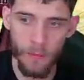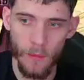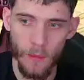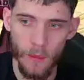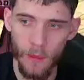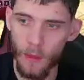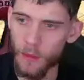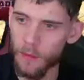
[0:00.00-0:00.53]

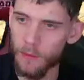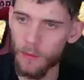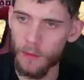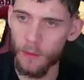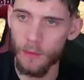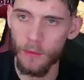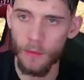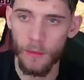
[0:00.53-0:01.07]
I don't even...
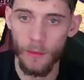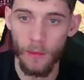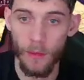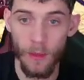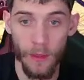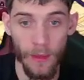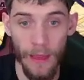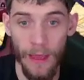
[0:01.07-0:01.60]

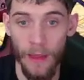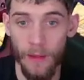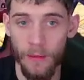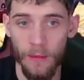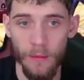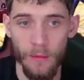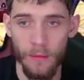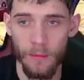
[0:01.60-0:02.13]
Look at that.
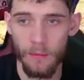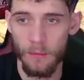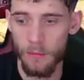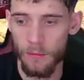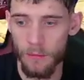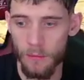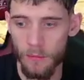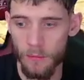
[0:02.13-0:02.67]

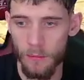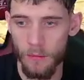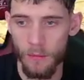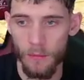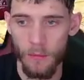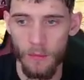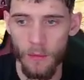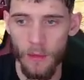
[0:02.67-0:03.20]

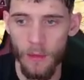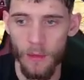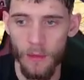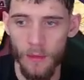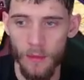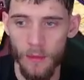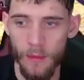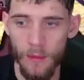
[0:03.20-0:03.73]
He
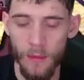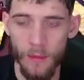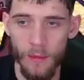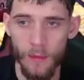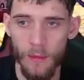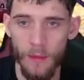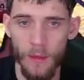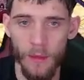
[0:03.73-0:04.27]
just
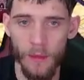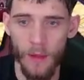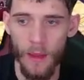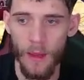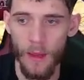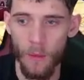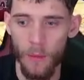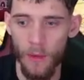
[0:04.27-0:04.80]
did his
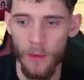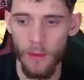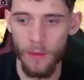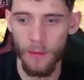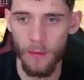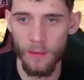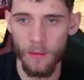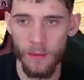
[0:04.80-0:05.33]

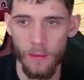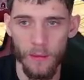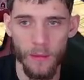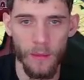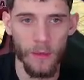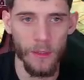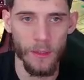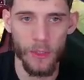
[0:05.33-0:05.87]
A1
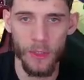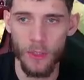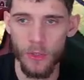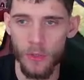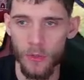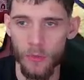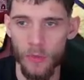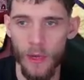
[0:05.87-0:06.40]
and
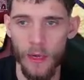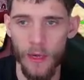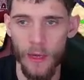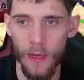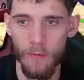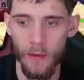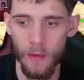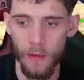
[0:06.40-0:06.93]
shredded
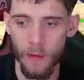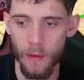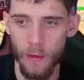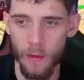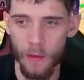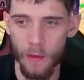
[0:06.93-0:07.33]
everything.